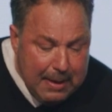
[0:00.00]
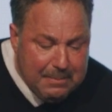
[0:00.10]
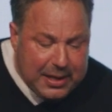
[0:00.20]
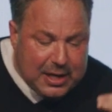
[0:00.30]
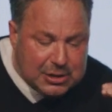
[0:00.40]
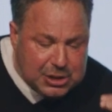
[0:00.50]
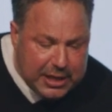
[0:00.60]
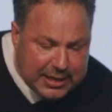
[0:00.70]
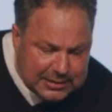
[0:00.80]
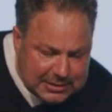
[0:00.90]
because she
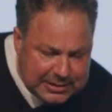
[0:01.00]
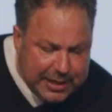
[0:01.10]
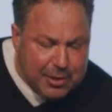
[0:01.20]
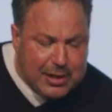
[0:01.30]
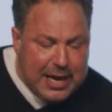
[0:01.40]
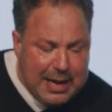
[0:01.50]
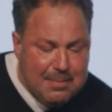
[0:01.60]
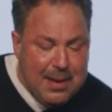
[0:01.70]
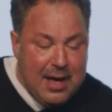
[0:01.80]
considered him